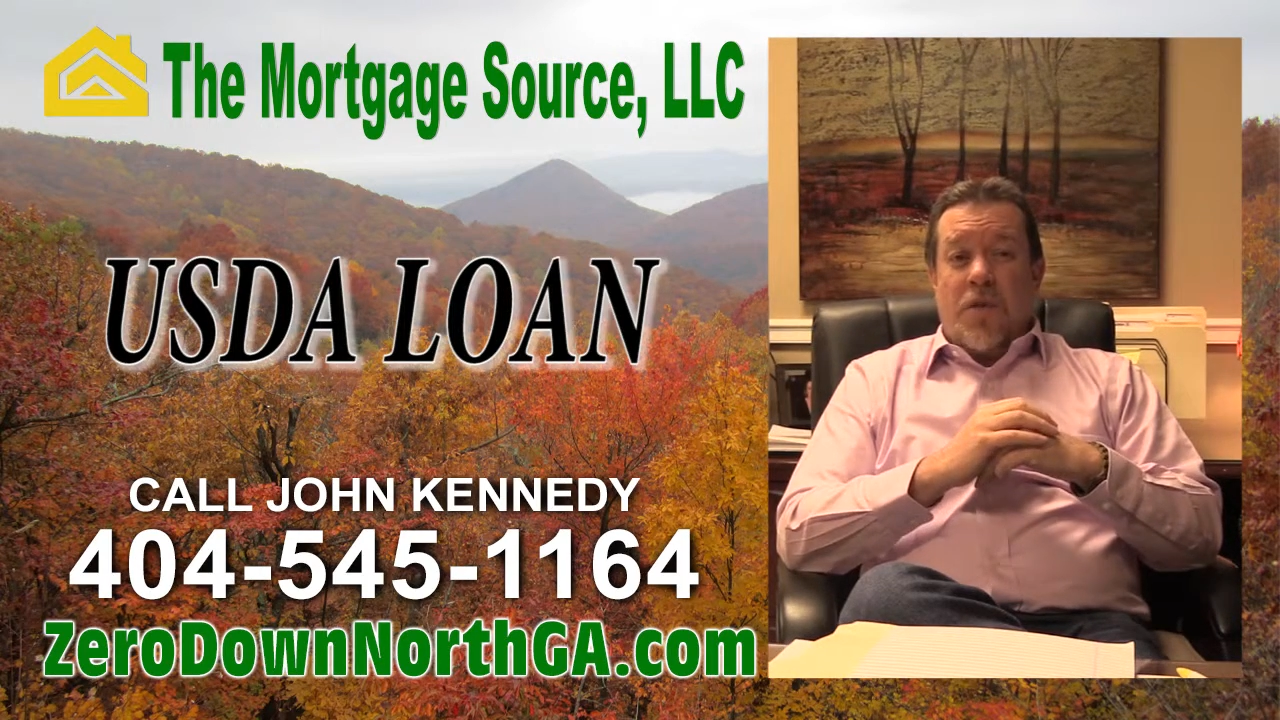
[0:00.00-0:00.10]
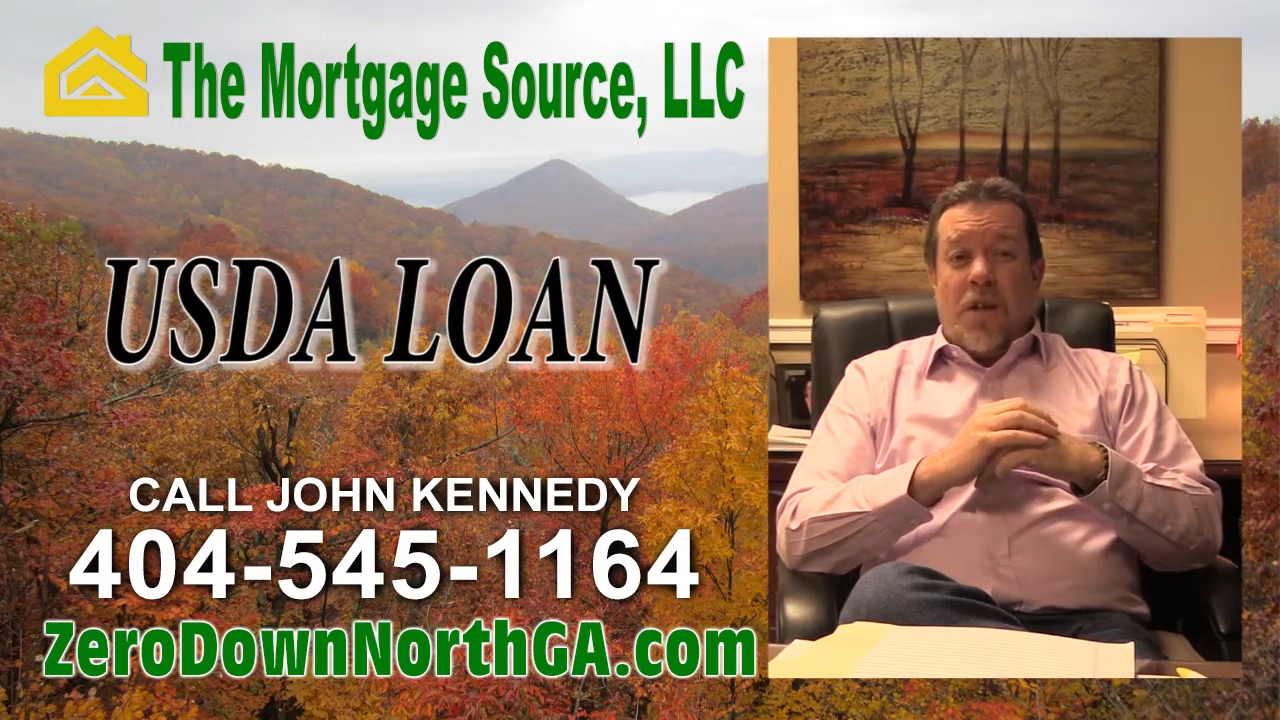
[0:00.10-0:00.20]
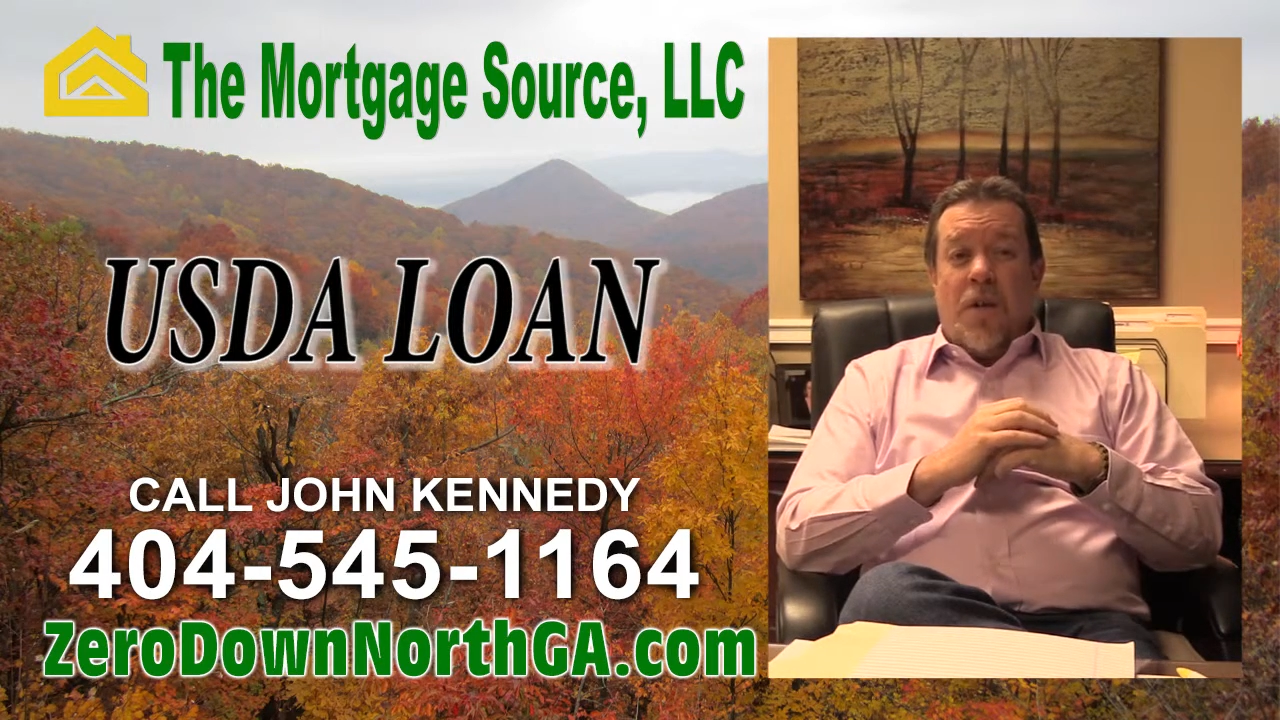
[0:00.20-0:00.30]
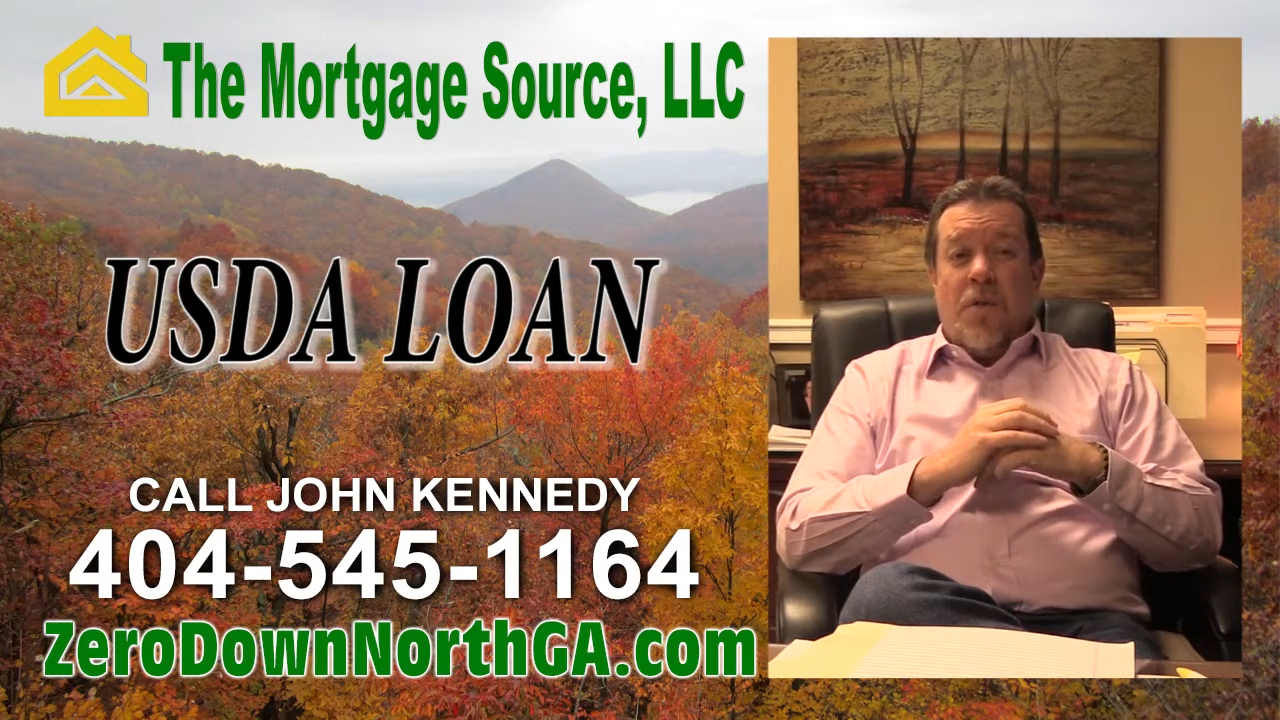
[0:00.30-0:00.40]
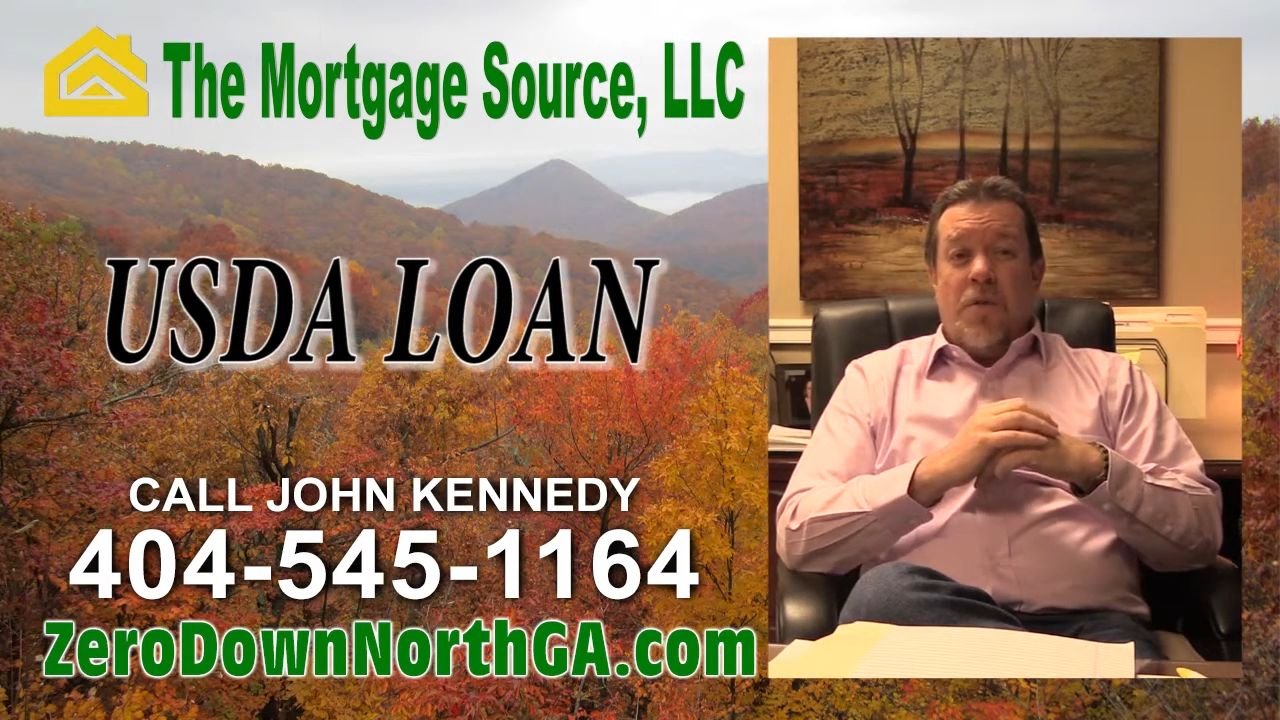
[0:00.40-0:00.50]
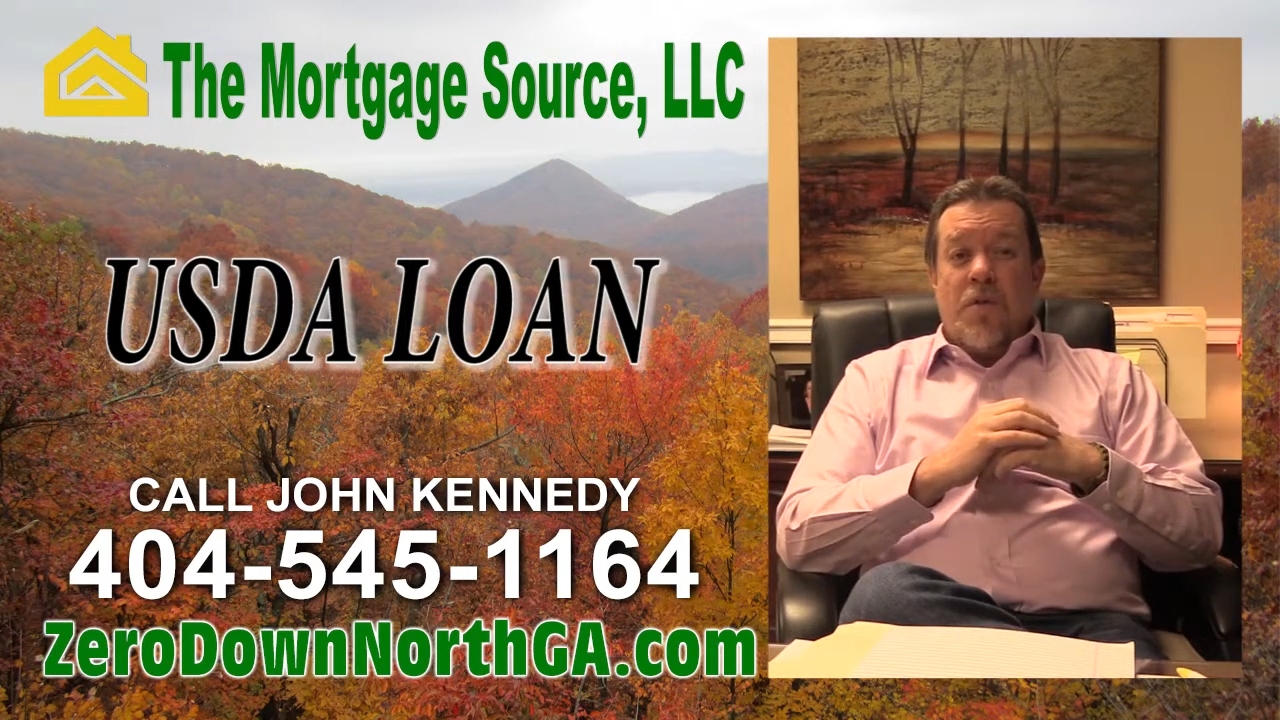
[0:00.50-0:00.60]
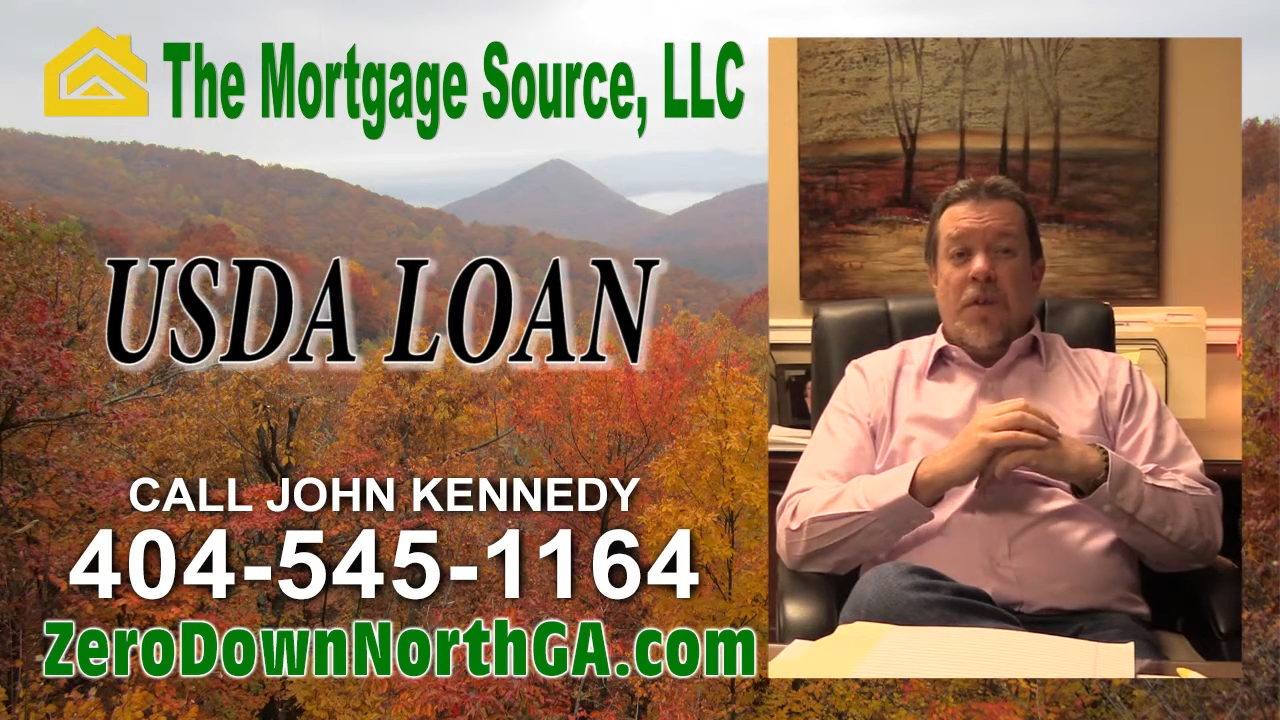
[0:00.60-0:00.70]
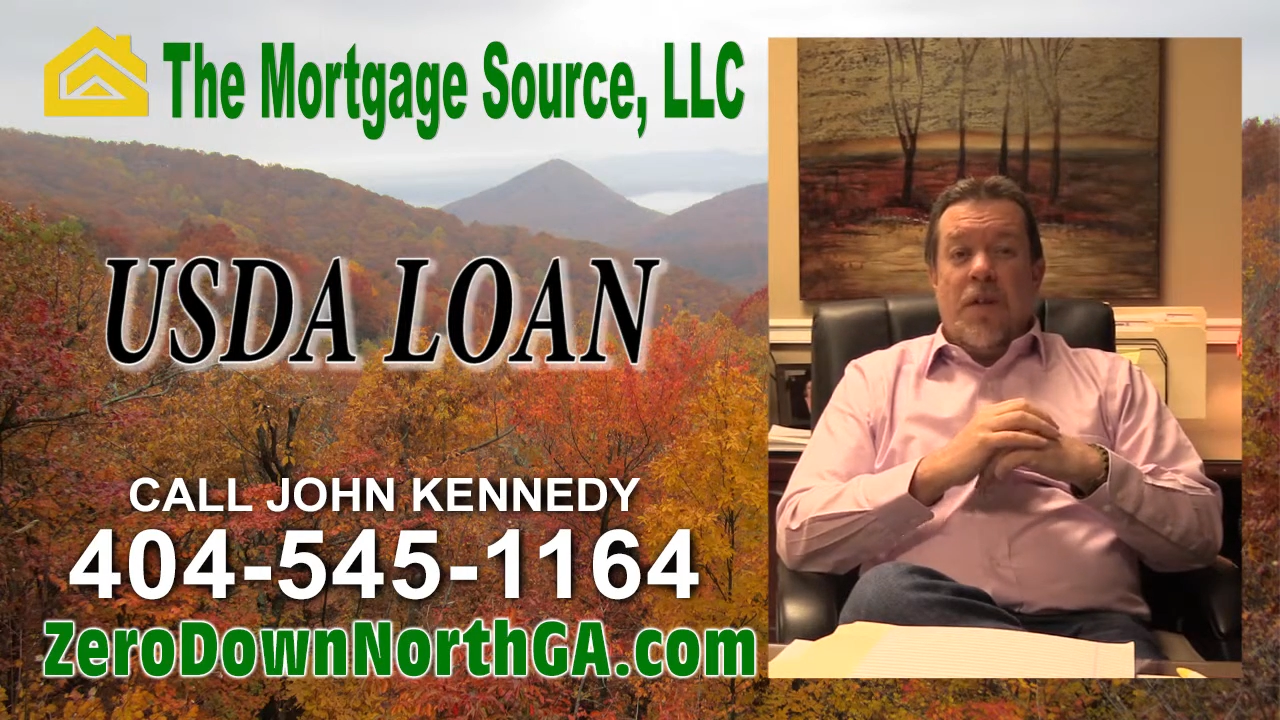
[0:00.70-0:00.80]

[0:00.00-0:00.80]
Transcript: loans.